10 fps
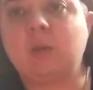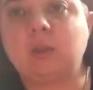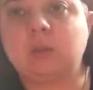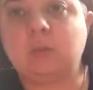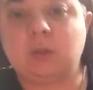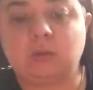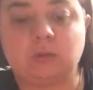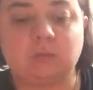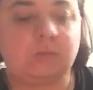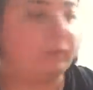the way it
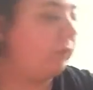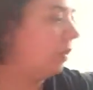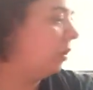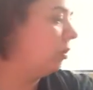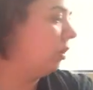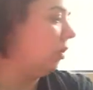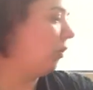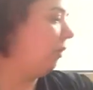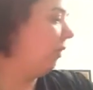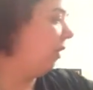smells.
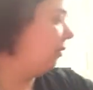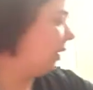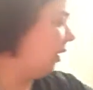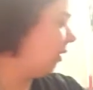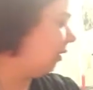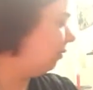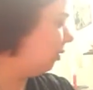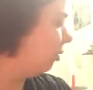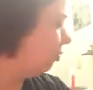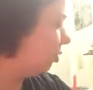So I've got that, and
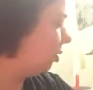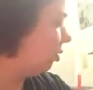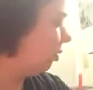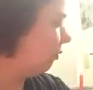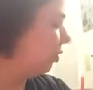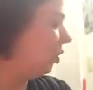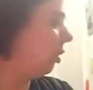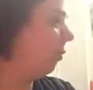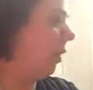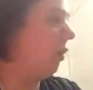then the result of the
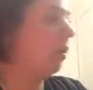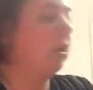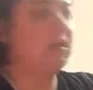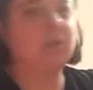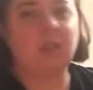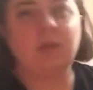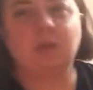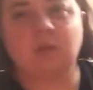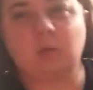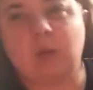chili powder. Now this is the